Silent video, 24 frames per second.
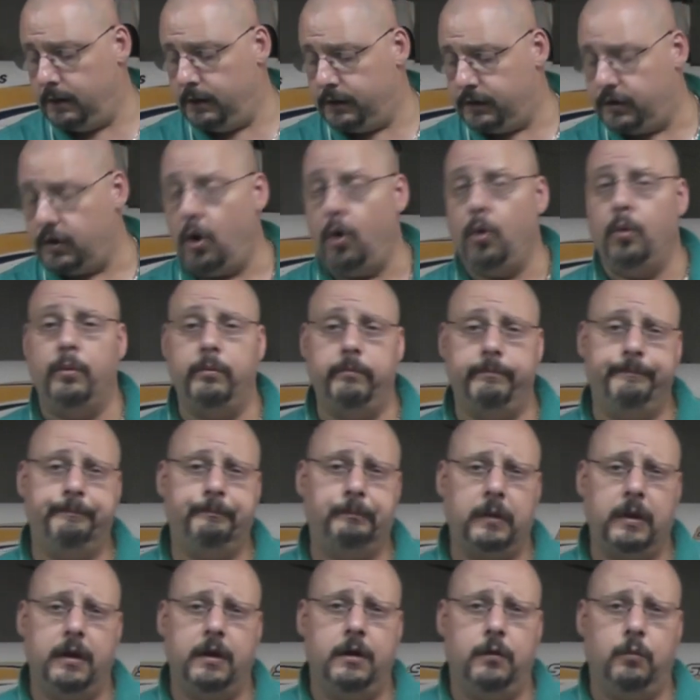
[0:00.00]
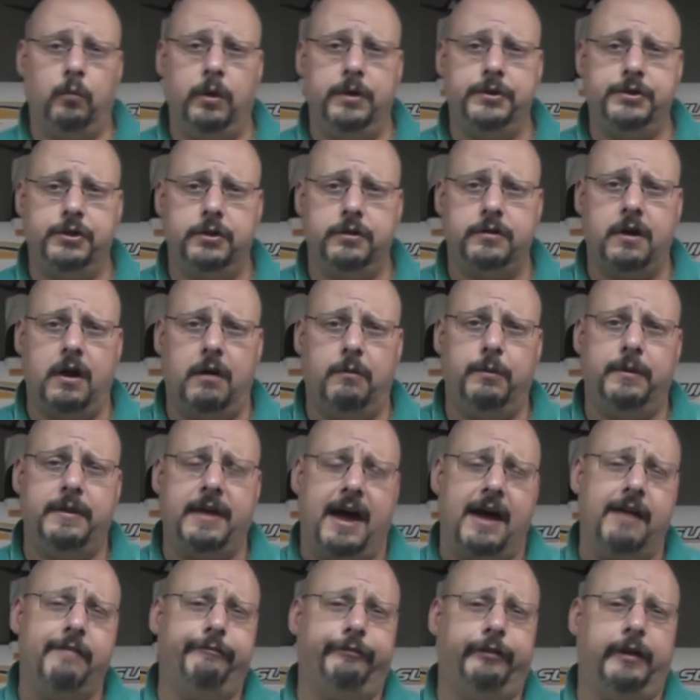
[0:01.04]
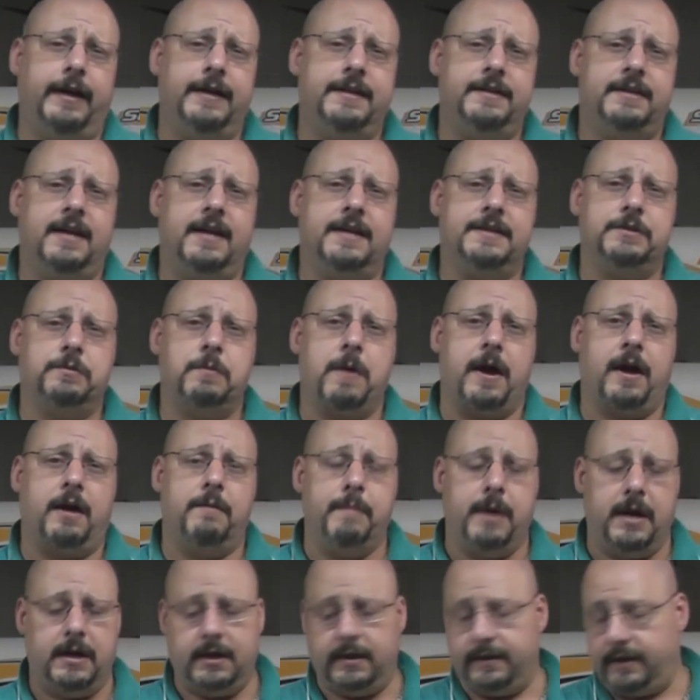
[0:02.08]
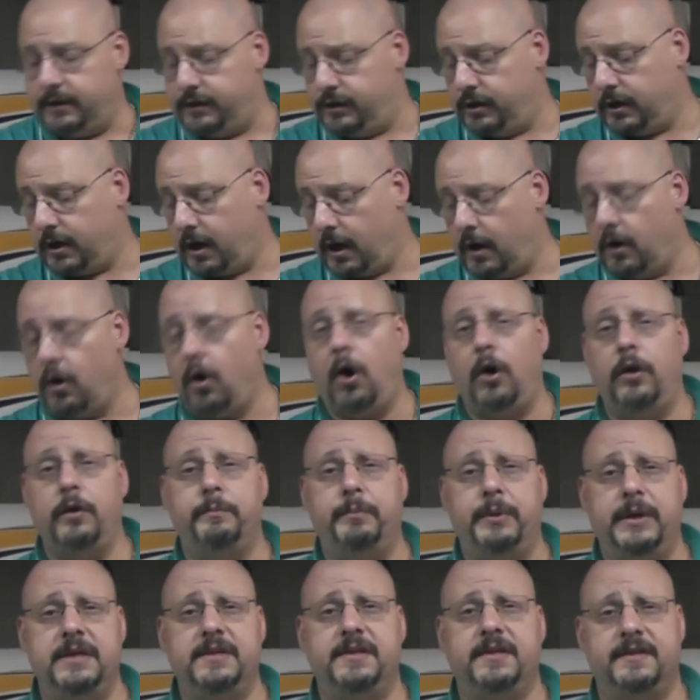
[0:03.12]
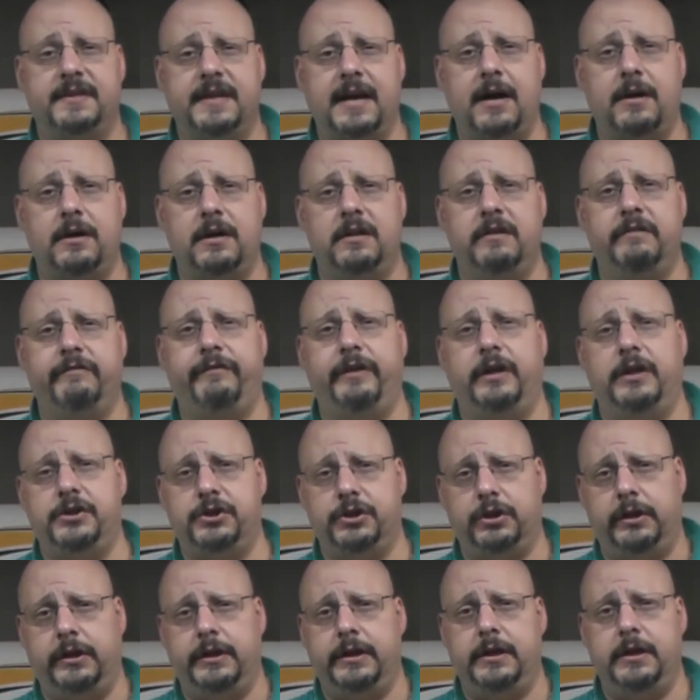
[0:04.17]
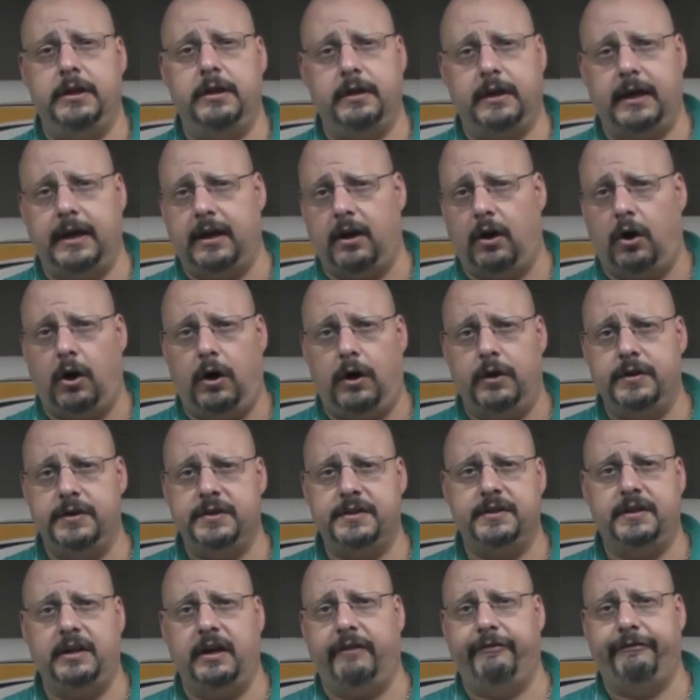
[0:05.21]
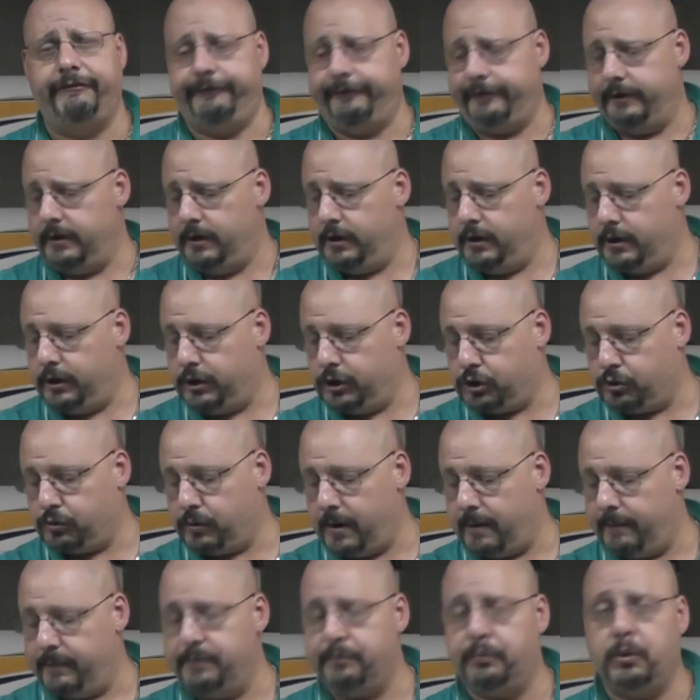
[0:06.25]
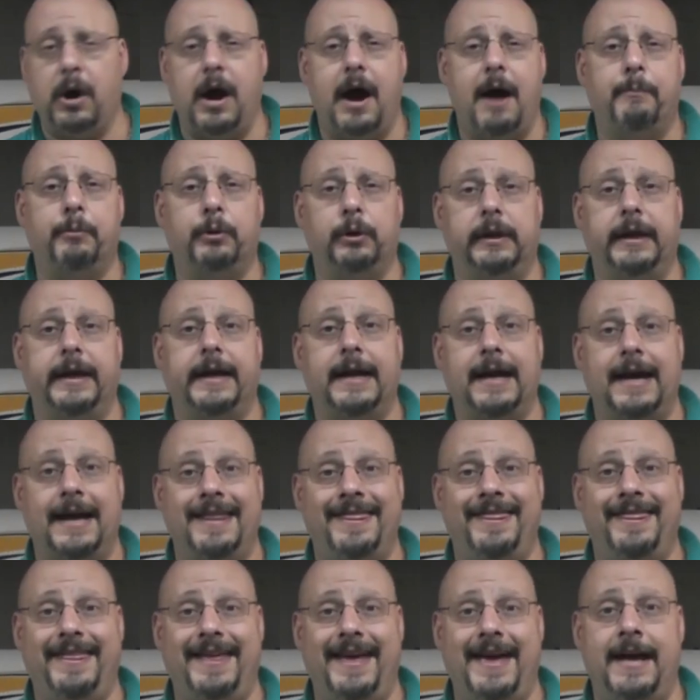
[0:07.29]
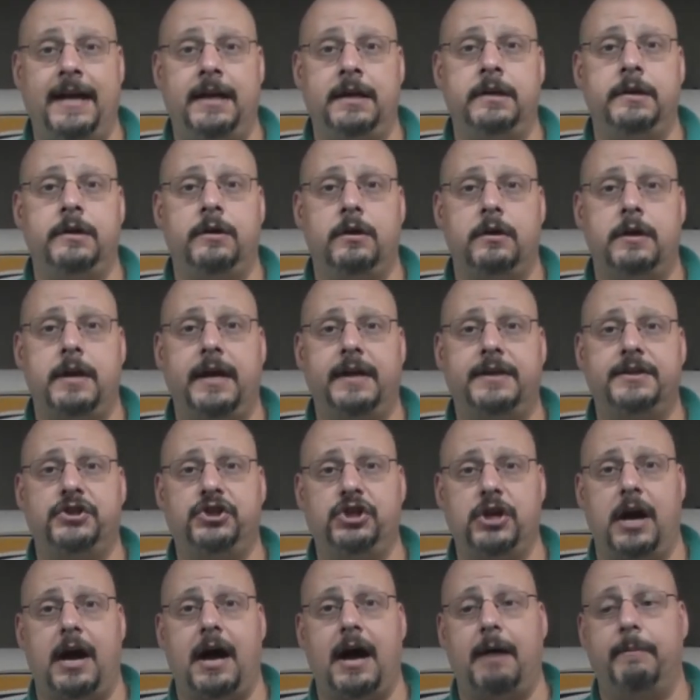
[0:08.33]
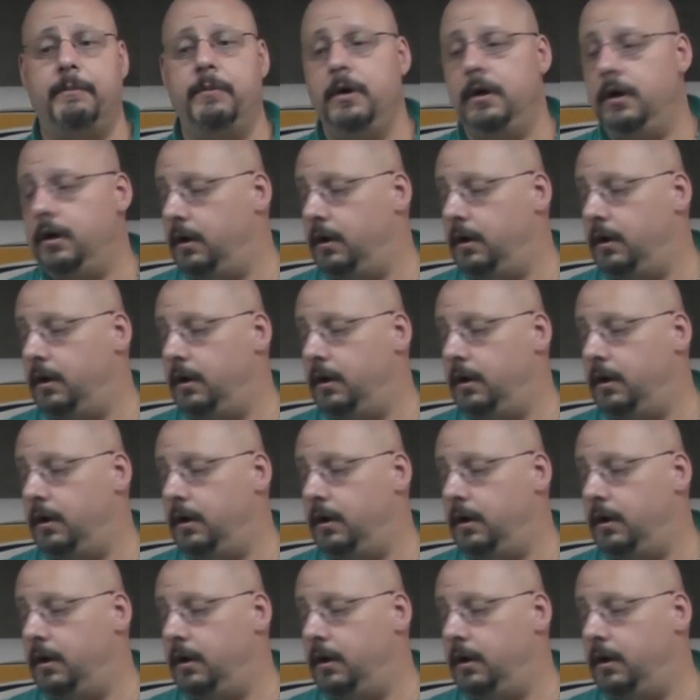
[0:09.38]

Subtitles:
So once you're done with that, Flite Test recommended that you cut all the pieces out individually, you get all the stuff trimmed properly, and then your next job